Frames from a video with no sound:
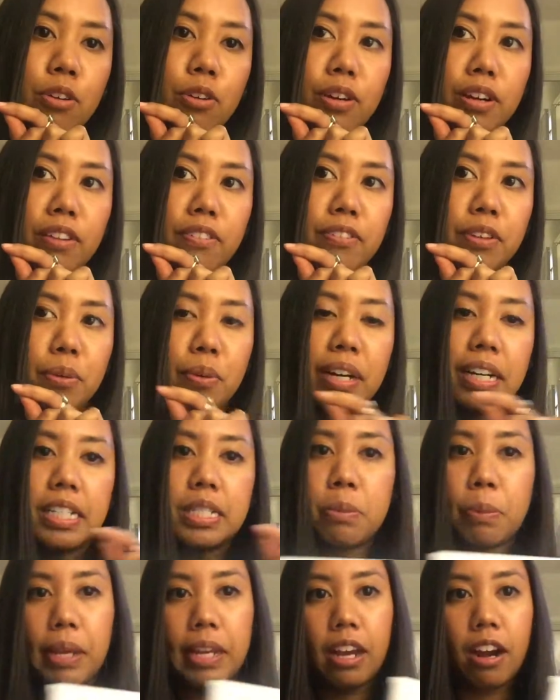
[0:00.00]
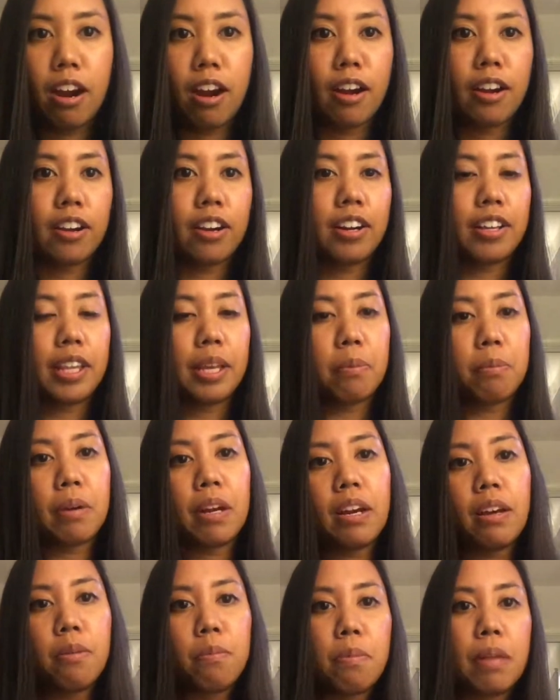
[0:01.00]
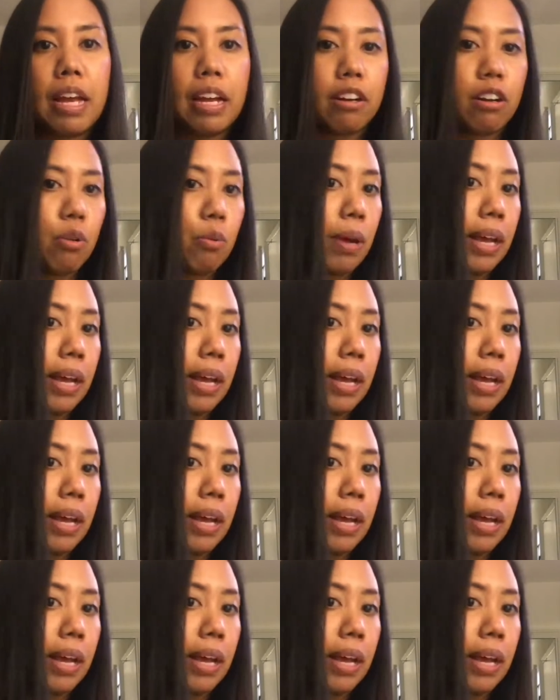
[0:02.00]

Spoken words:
Or if you wanted to make it harder, are they brown, black, or